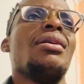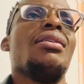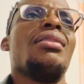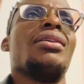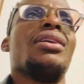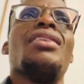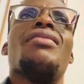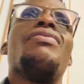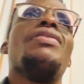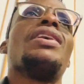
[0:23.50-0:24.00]

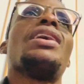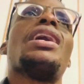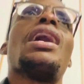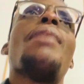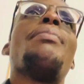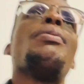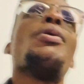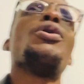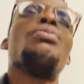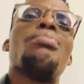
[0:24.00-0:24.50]
giving
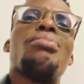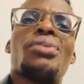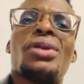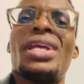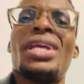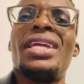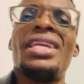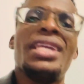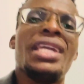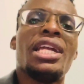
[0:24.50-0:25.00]
up on
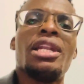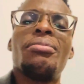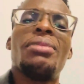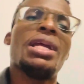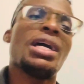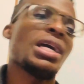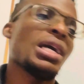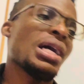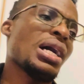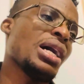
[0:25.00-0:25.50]
praying and I'm
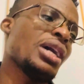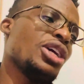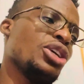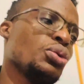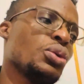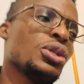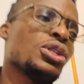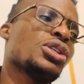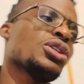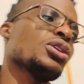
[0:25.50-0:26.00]
like, ah, it
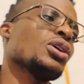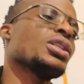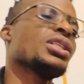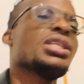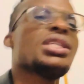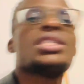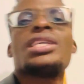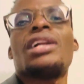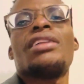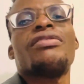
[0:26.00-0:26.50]
will sort
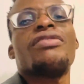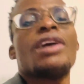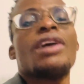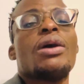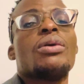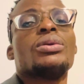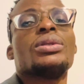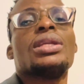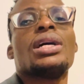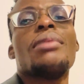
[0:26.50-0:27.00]
itself
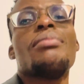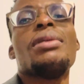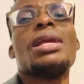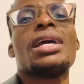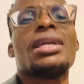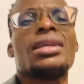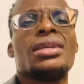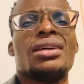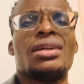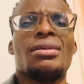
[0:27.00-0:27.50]
out. I'm
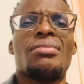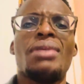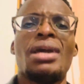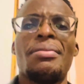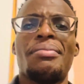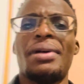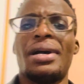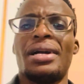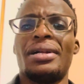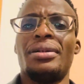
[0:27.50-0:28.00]
like,
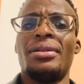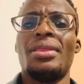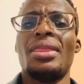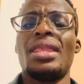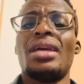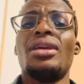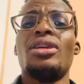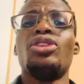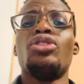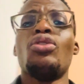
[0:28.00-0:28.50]
remember,
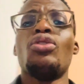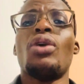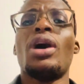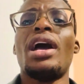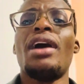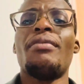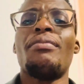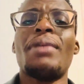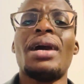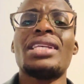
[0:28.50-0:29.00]
you
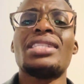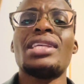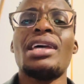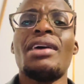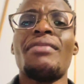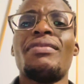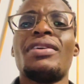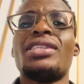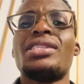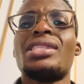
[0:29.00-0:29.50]
have must
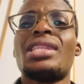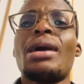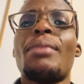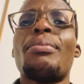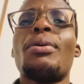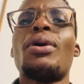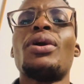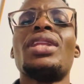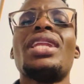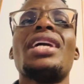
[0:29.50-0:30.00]
have a
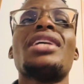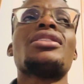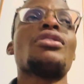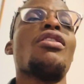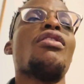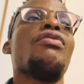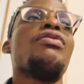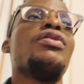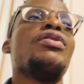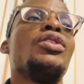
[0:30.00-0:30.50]
stubbornness
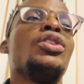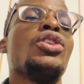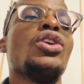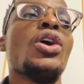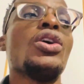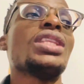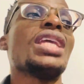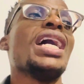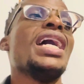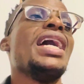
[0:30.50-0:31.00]
of
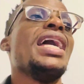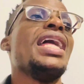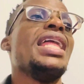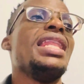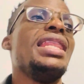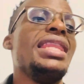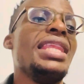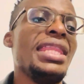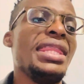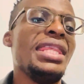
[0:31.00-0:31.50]
not
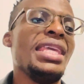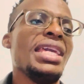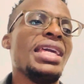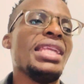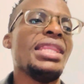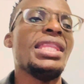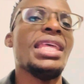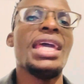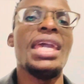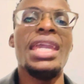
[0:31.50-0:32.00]

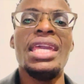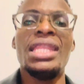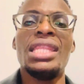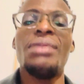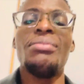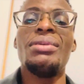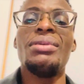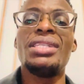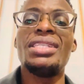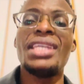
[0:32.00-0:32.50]
letting the
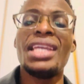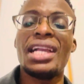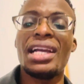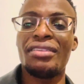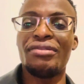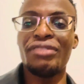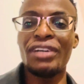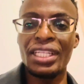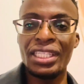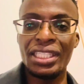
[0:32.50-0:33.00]
enemy take
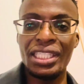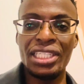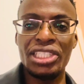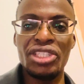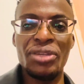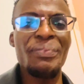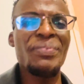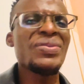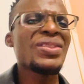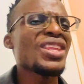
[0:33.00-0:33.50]

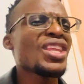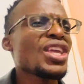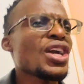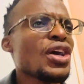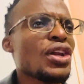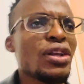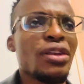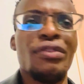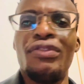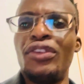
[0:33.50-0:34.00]
advantage.
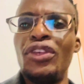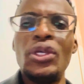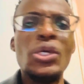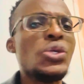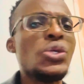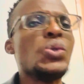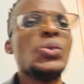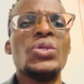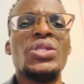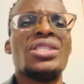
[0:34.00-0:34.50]

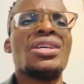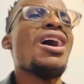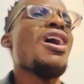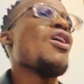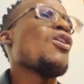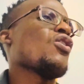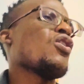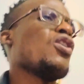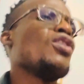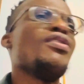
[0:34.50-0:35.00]
Refuse,
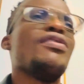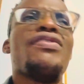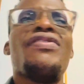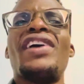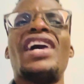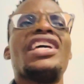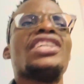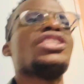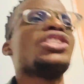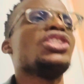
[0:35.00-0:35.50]

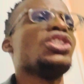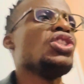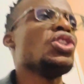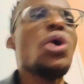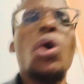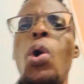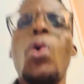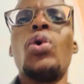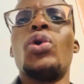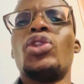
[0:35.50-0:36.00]
confess,
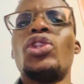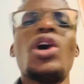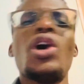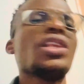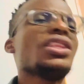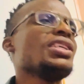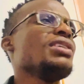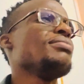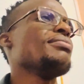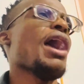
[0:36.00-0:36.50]
no,
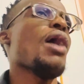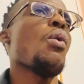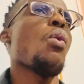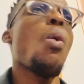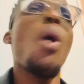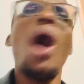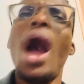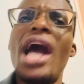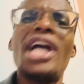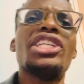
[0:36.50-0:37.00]
not in my
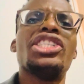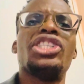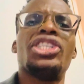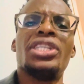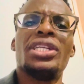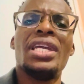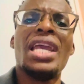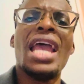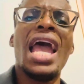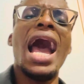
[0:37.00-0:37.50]

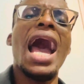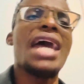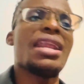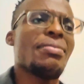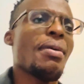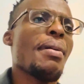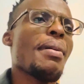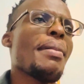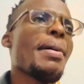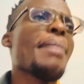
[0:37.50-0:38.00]
watch. I
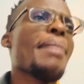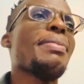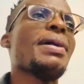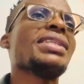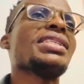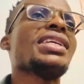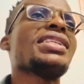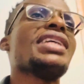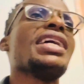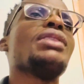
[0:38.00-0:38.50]
remember my
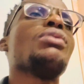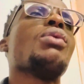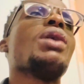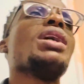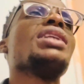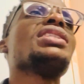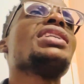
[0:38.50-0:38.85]
pastor said one